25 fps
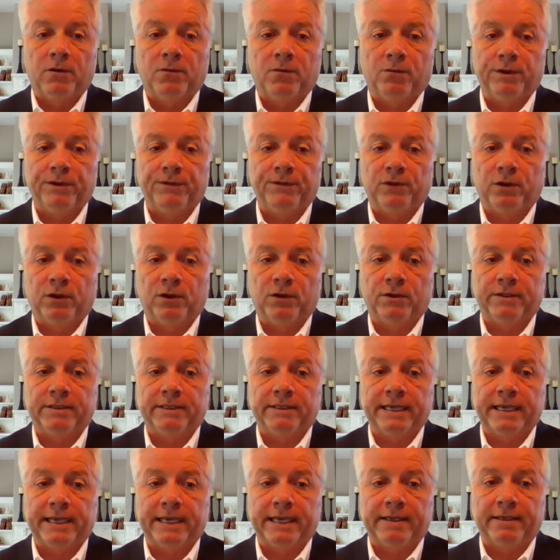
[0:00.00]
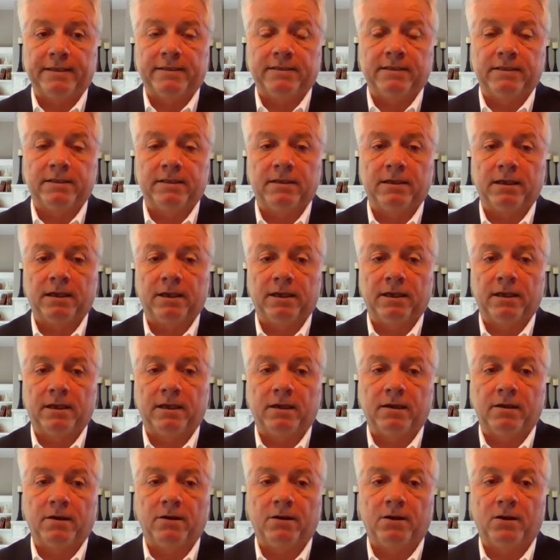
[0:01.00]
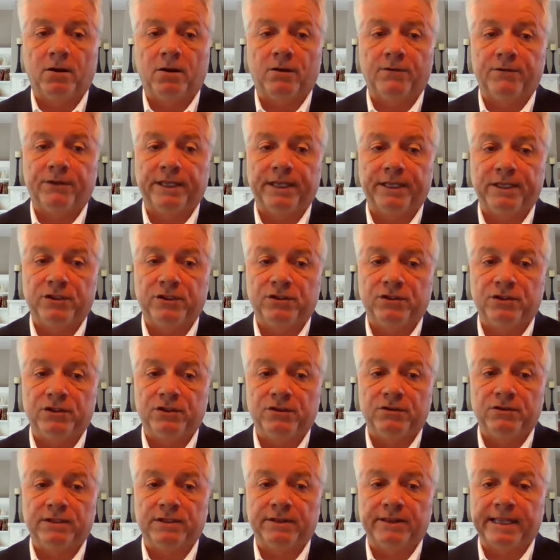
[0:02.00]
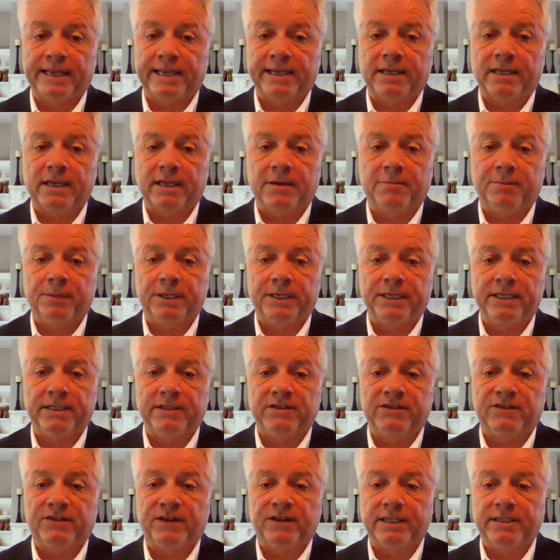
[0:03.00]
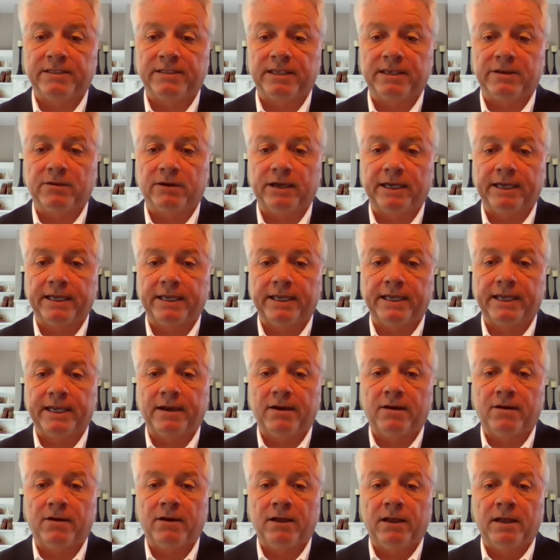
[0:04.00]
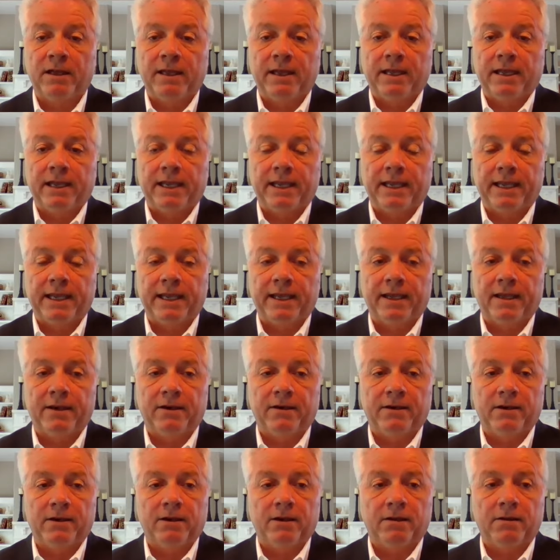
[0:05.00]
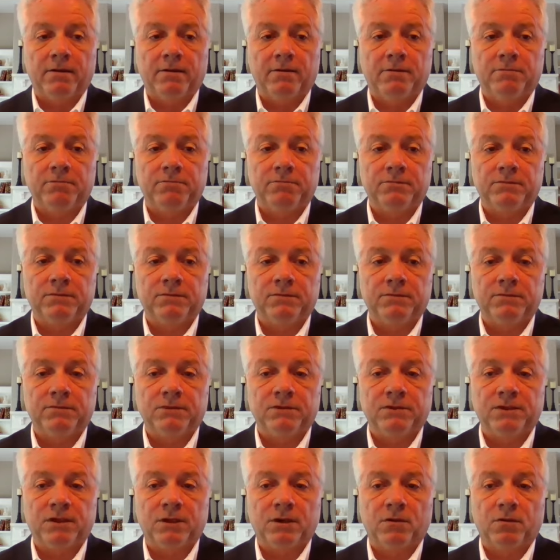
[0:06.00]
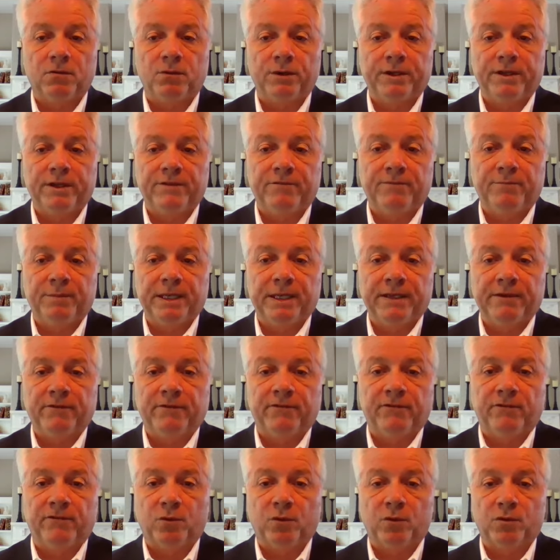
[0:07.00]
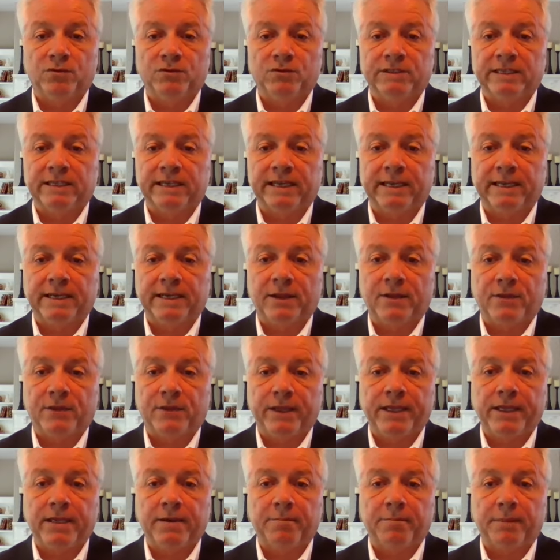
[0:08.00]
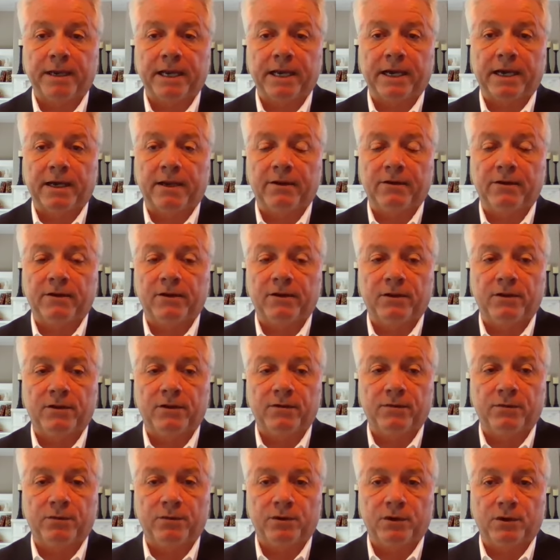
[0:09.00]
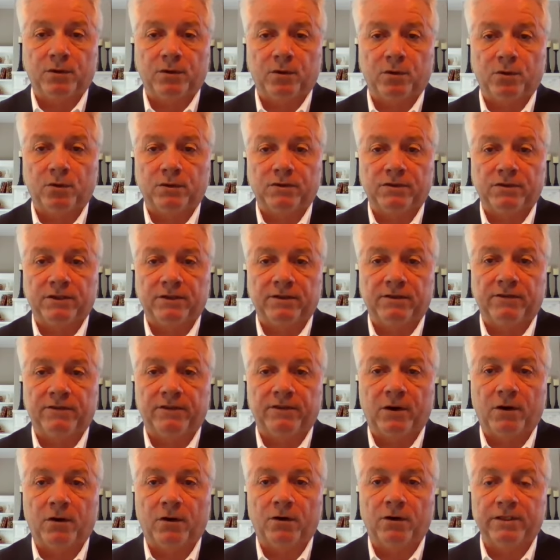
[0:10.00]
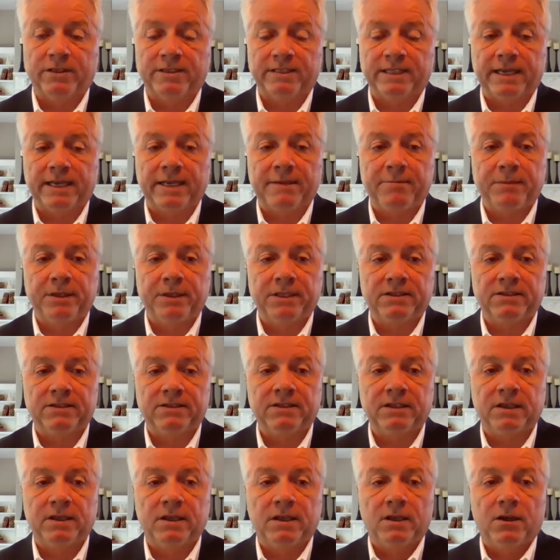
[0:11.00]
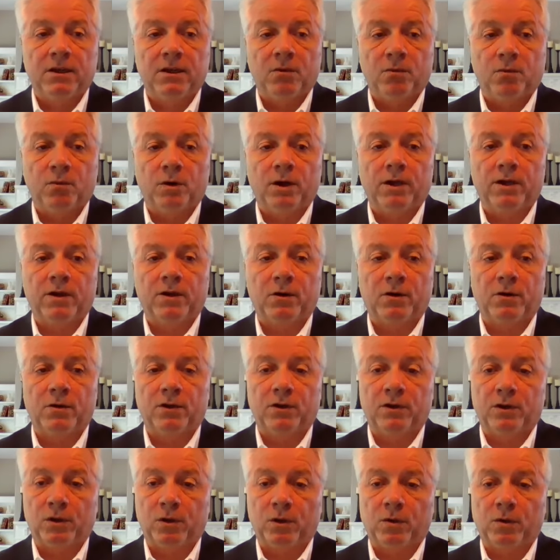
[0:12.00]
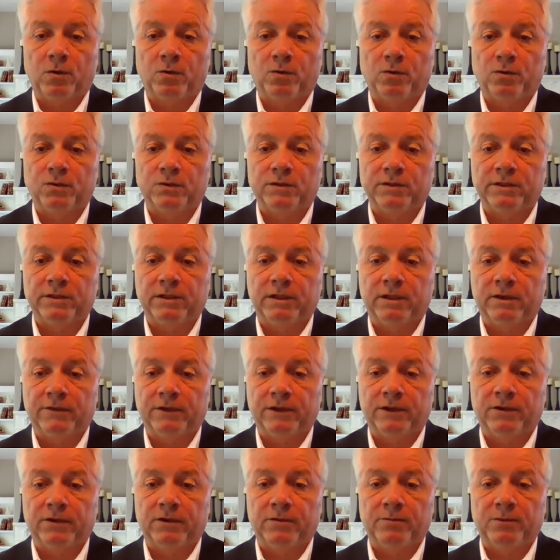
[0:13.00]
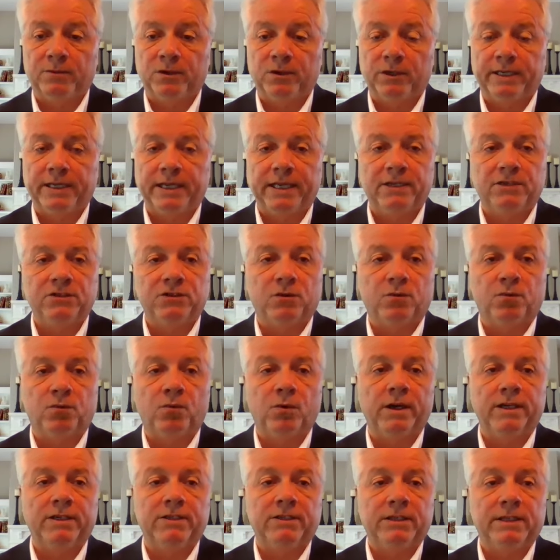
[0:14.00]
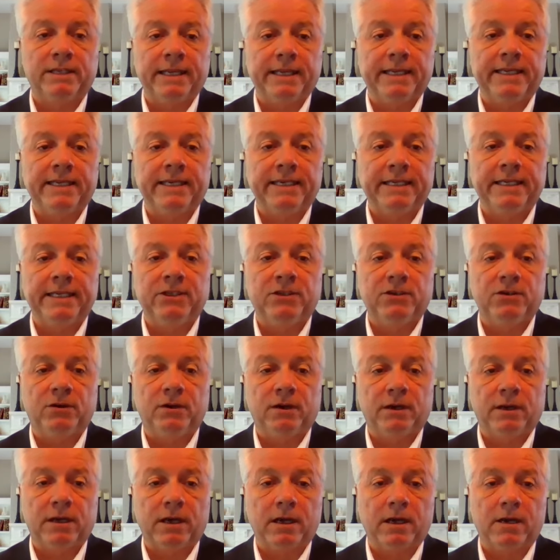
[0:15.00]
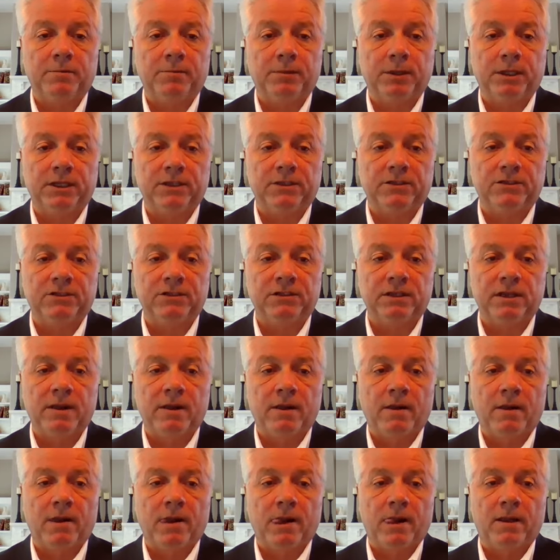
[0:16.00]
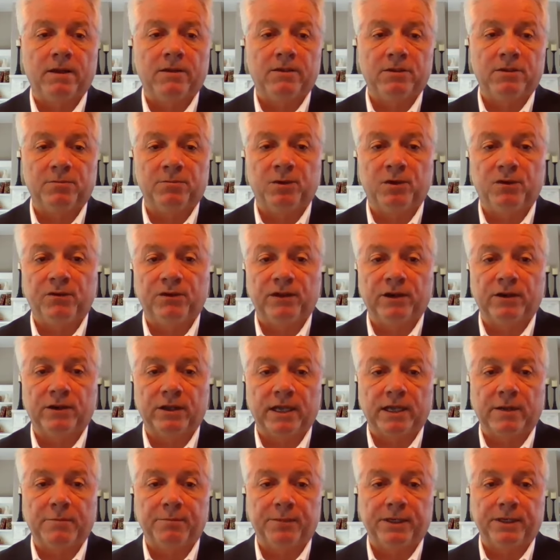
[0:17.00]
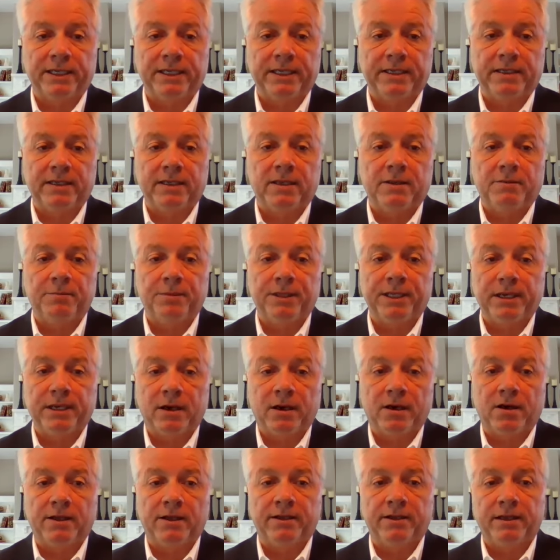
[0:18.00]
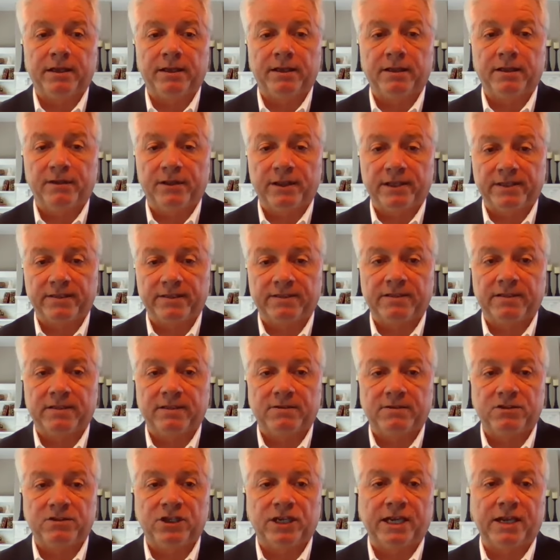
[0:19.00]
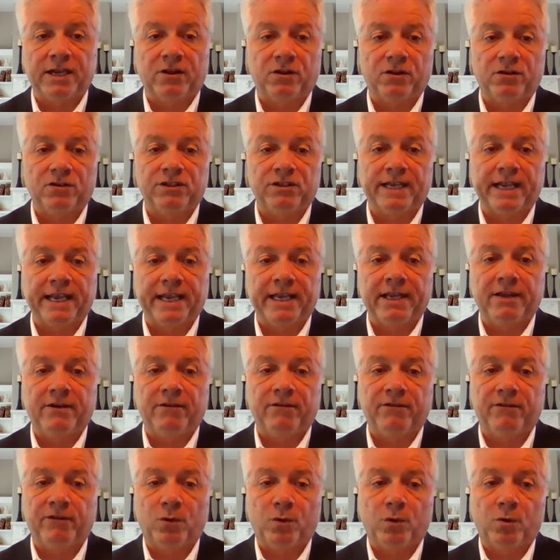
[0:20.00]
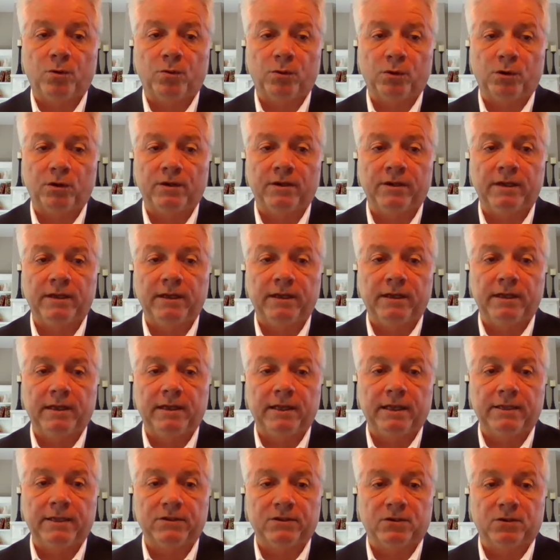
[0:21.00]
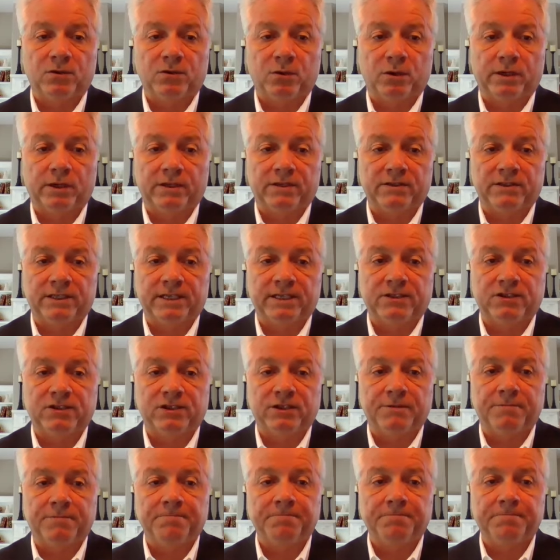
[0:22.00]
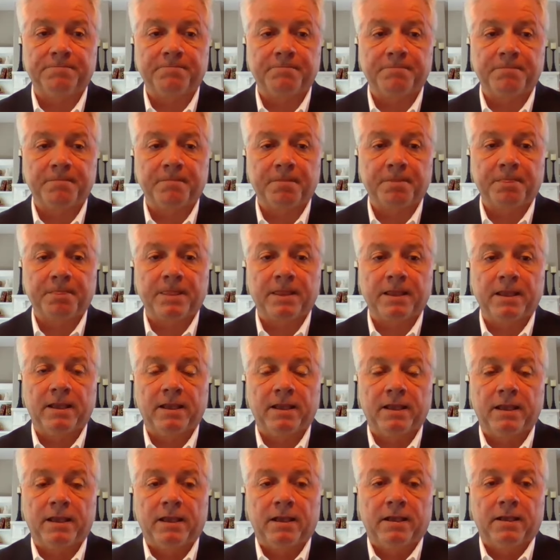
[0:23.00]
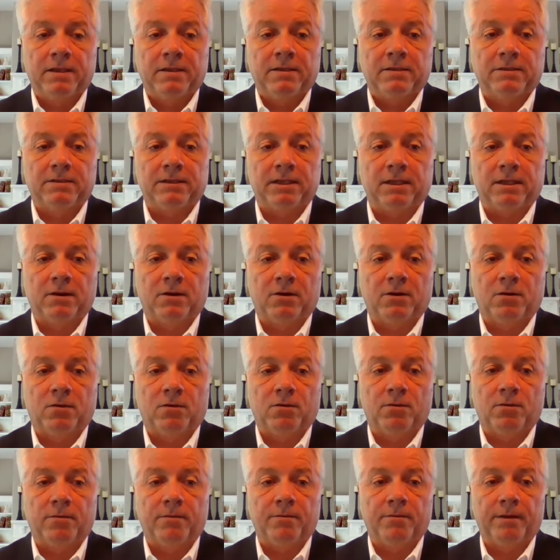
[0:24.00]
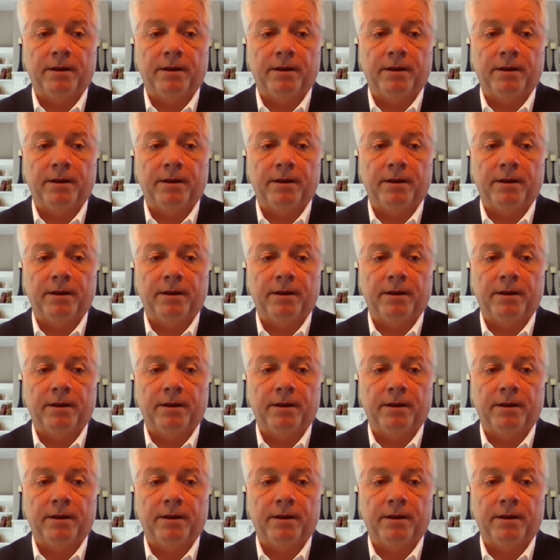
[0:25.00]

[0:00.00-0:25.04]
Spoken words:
We've looked at all of the issues that company is facing right now, and so we've been forced to kind of think about, through the course of our assignments, what are the goals of their communication? What do they need to accomplish to move their company beyond this challenge and forward as an organization? So